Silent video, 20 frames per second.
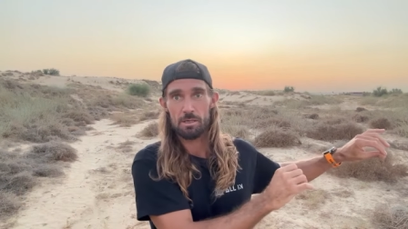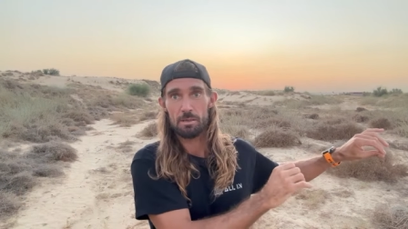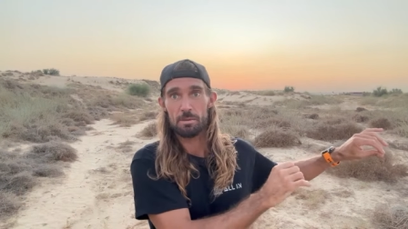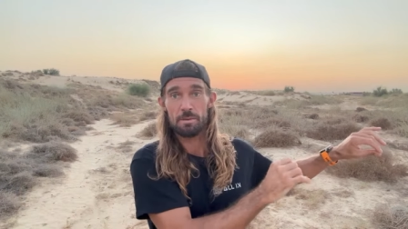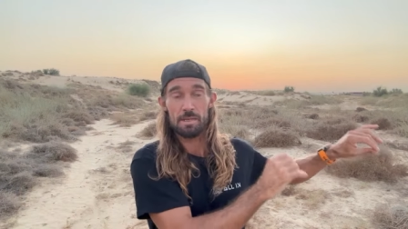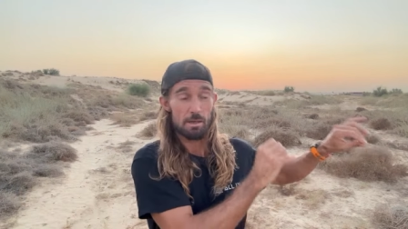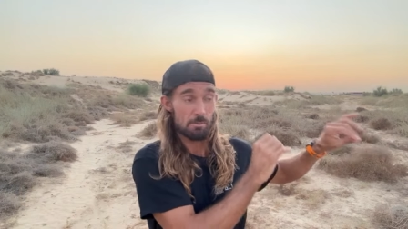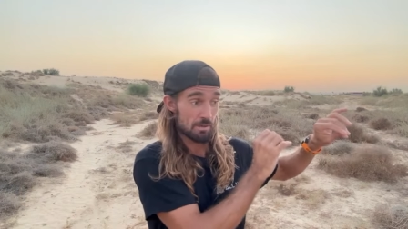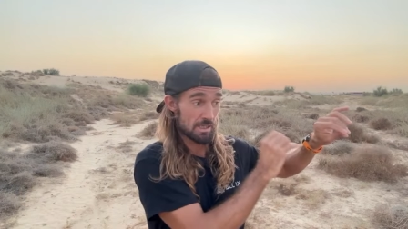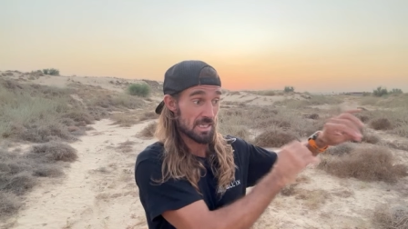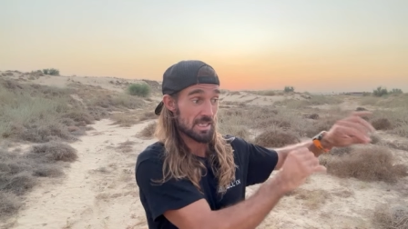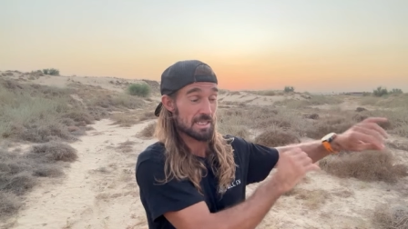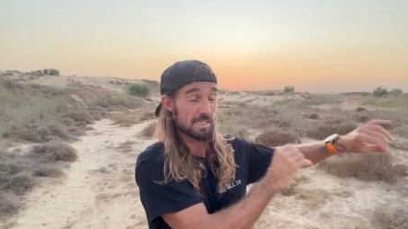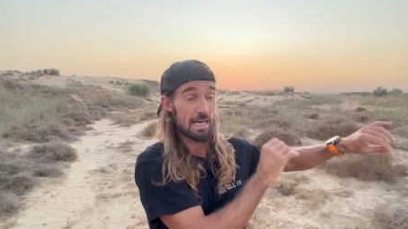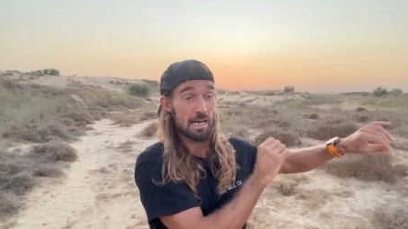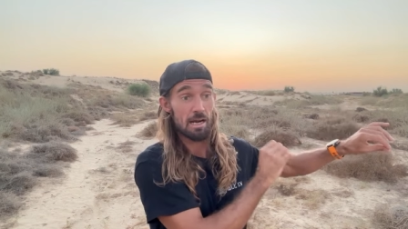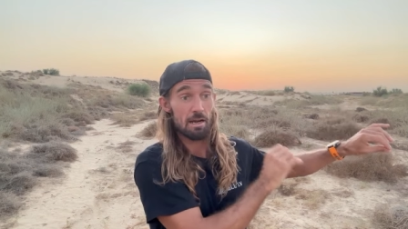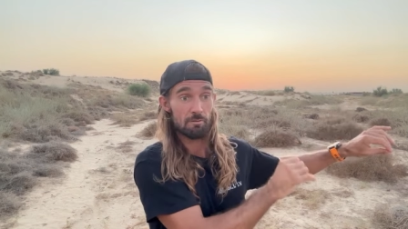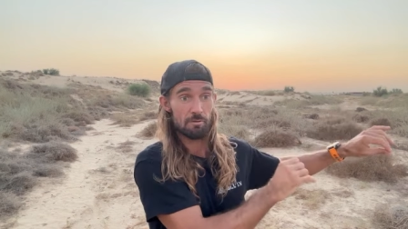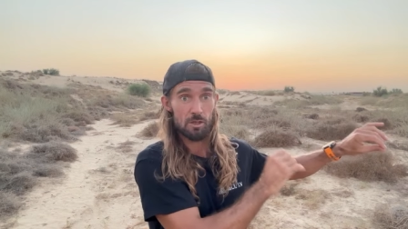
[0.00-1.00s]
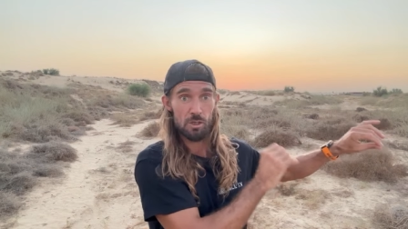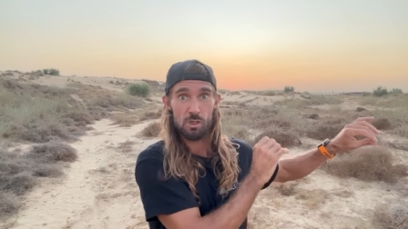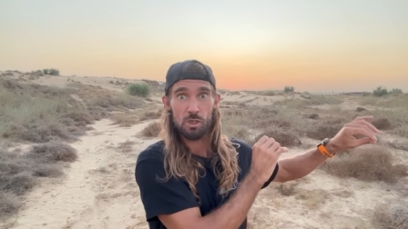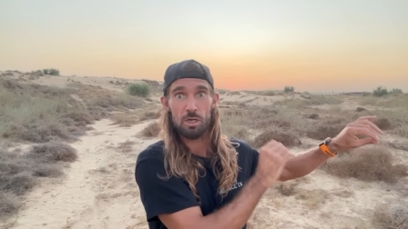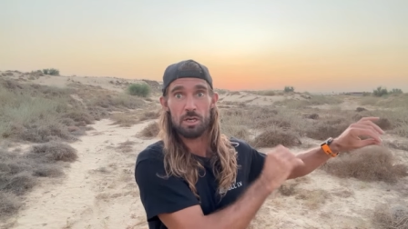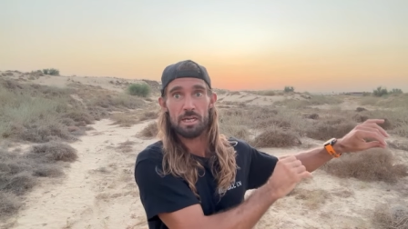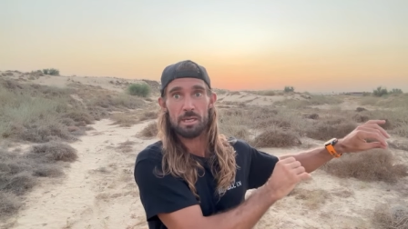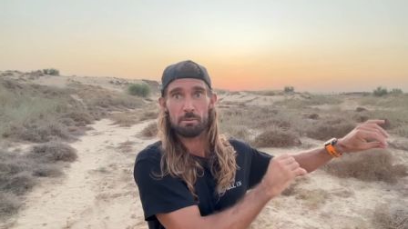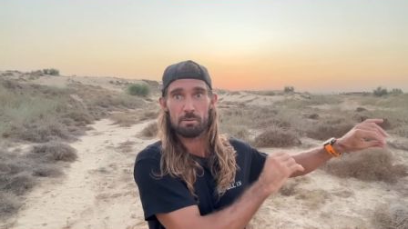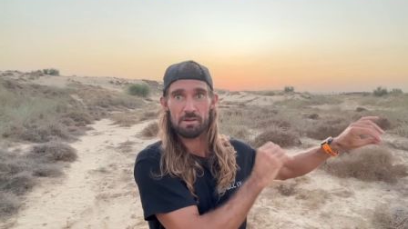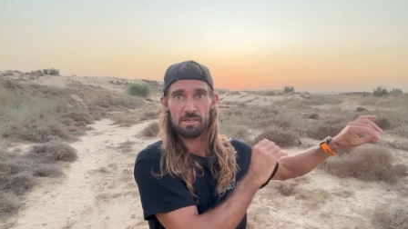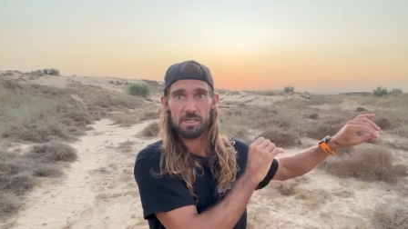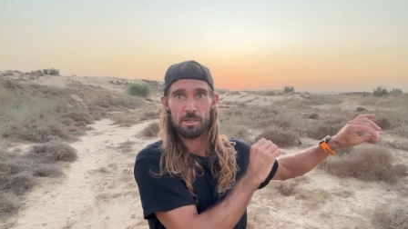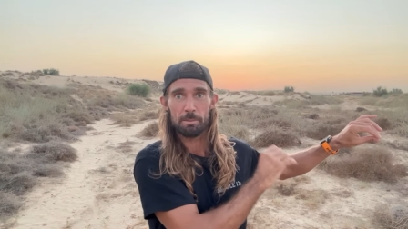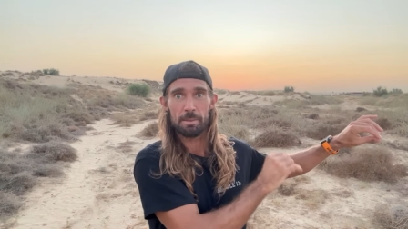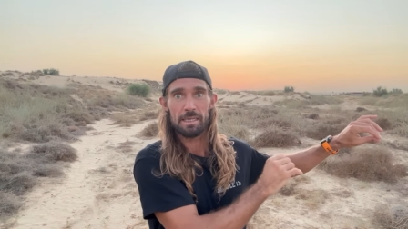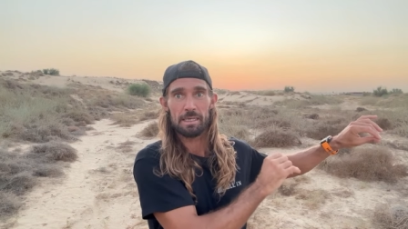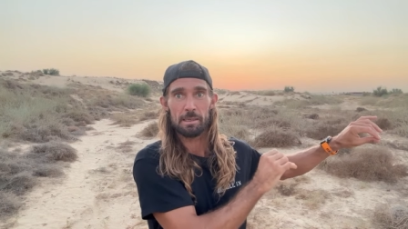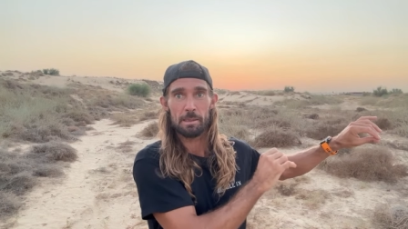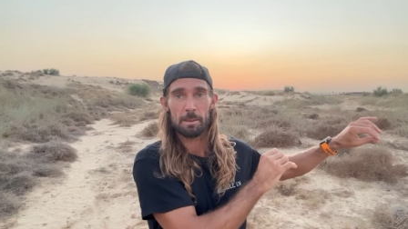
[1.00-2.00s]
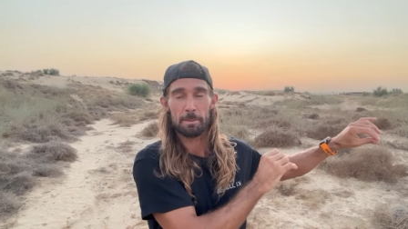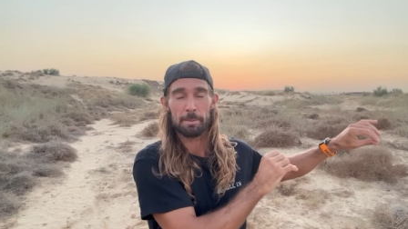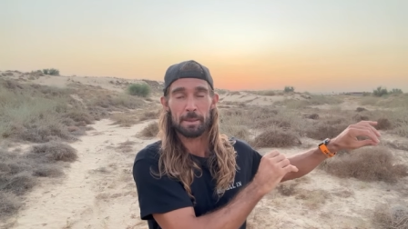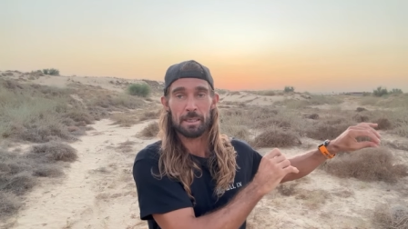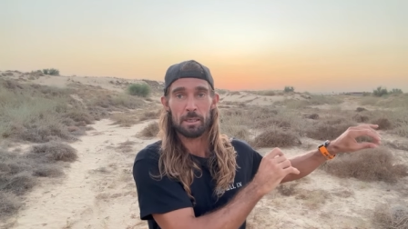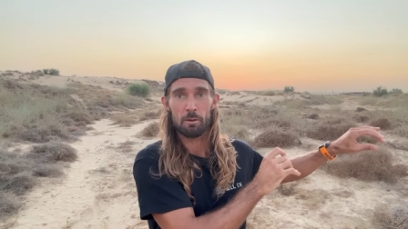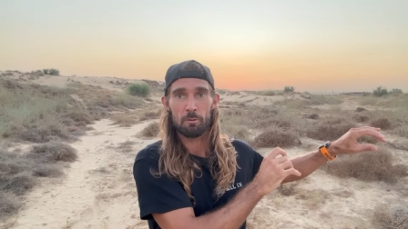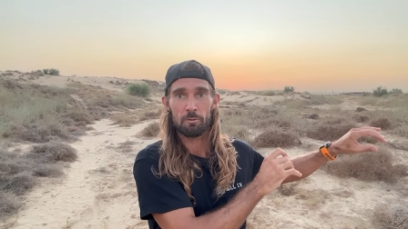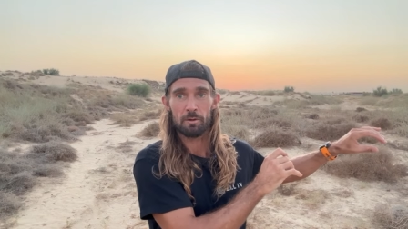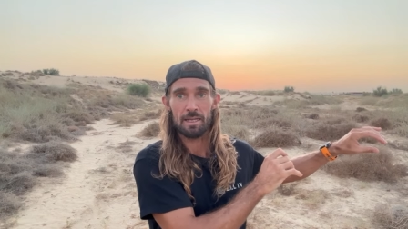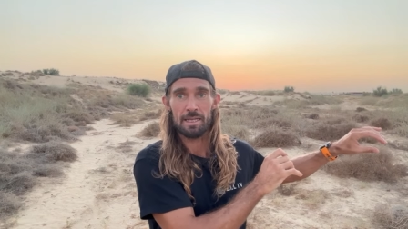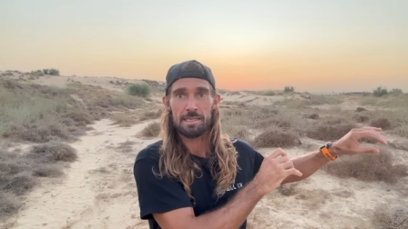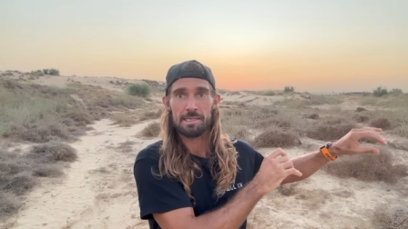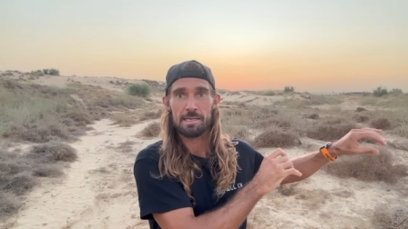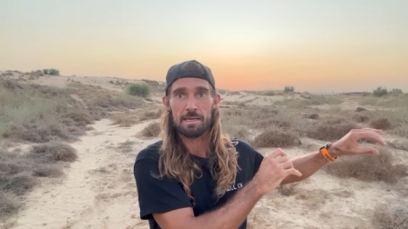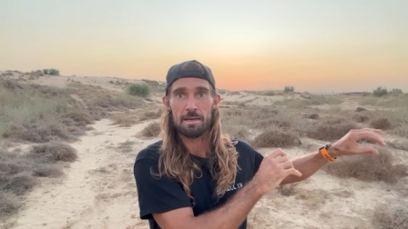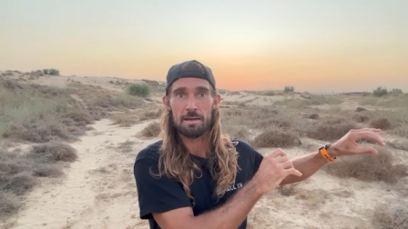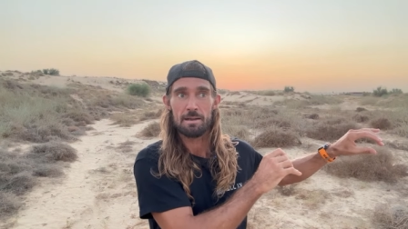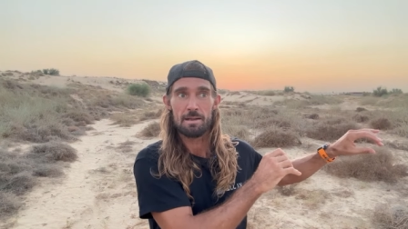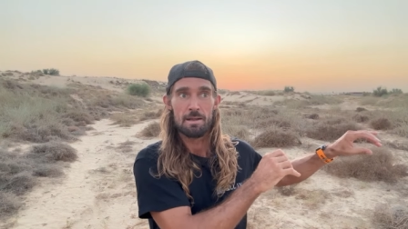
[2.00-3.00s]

that was the start of the journey with Subida Pico Veleta.